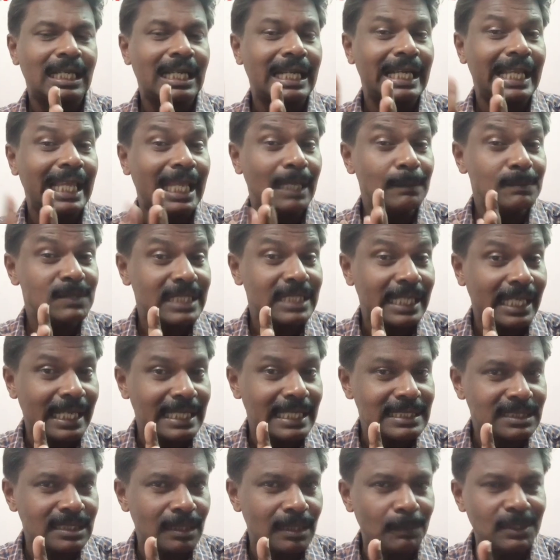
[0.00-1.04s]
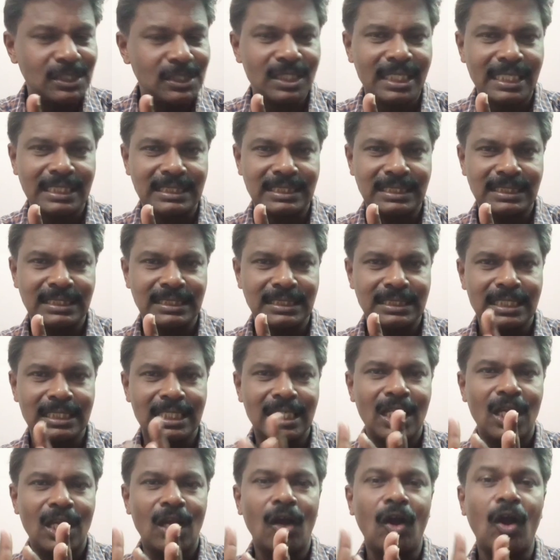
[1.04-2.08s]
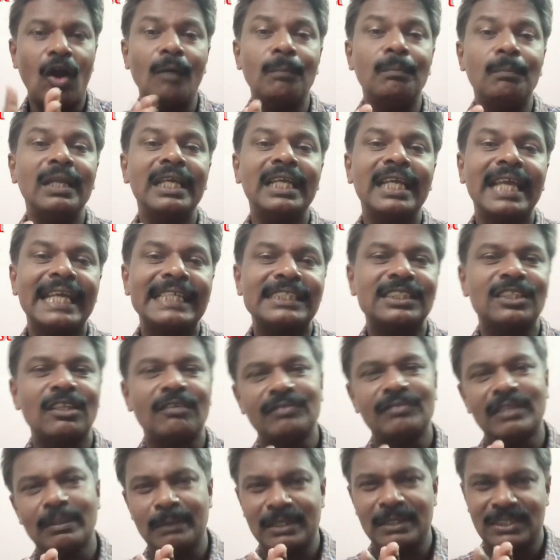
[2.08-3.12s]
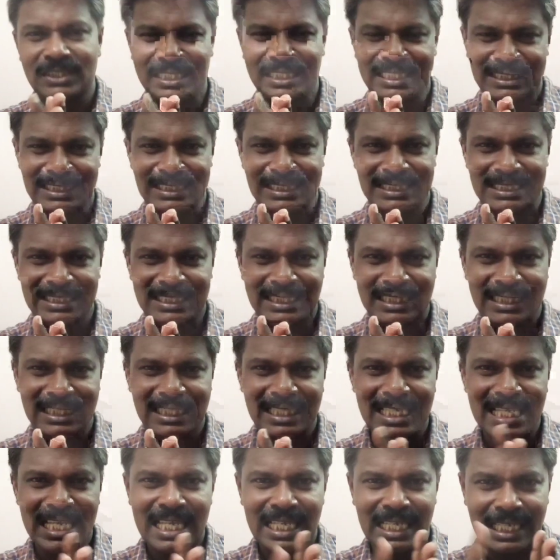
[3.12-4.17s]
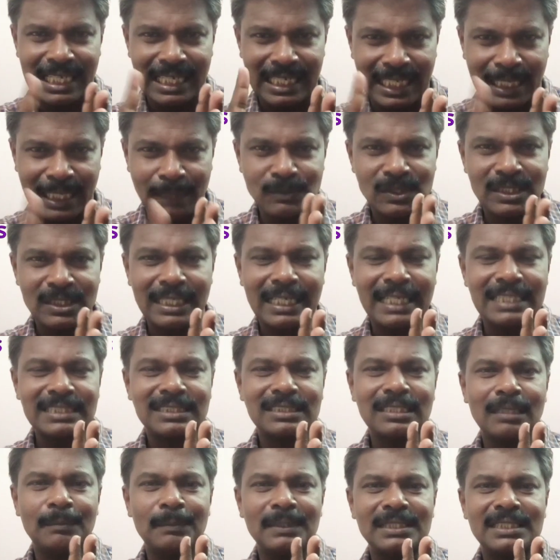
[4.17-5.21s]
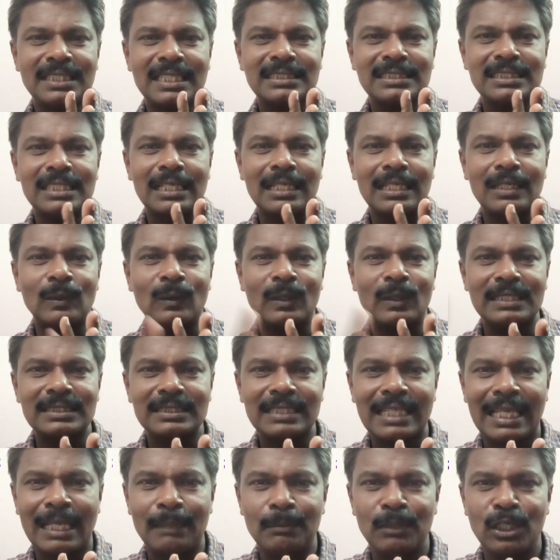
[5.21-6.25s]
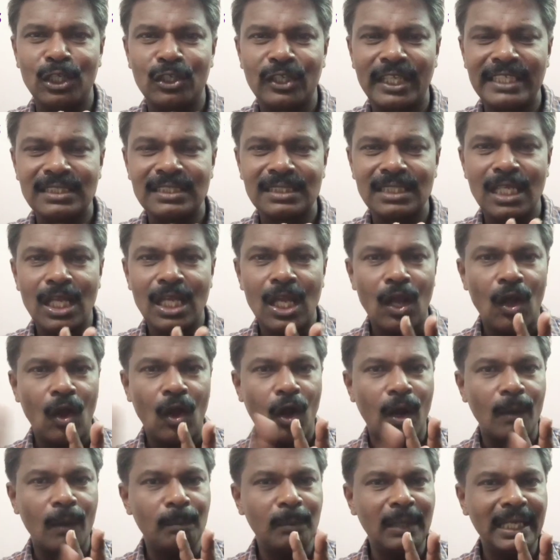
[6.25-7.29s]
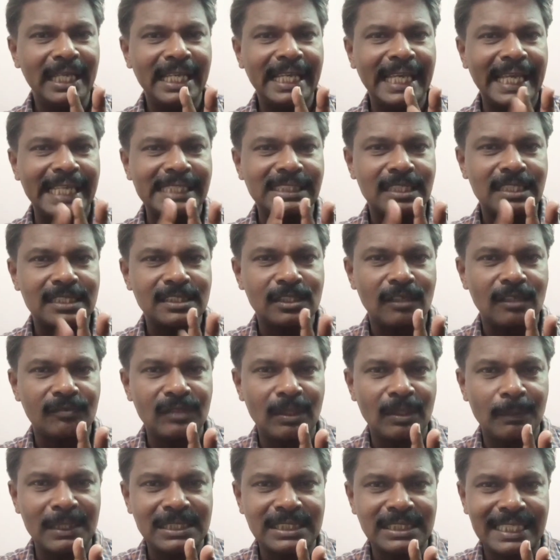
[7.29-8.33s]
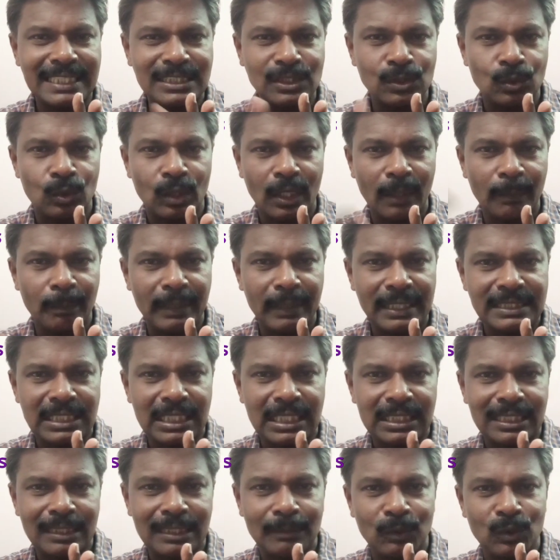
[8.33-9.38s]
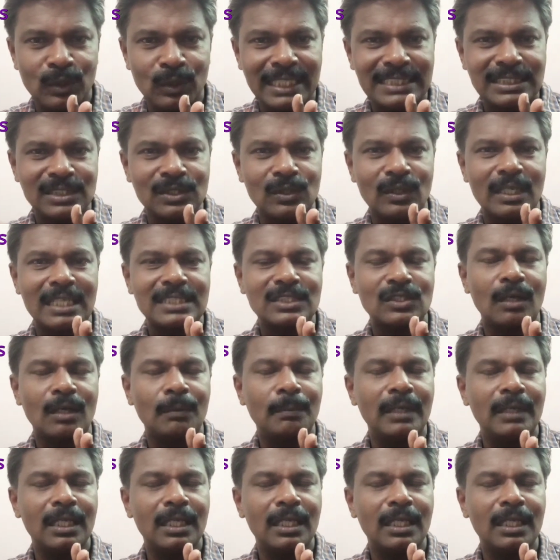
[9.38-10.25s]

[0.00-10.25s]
claims against the business, obligation of the business. Claims against the business are known as liabilities. Obligations of the business to repay certain amount is known as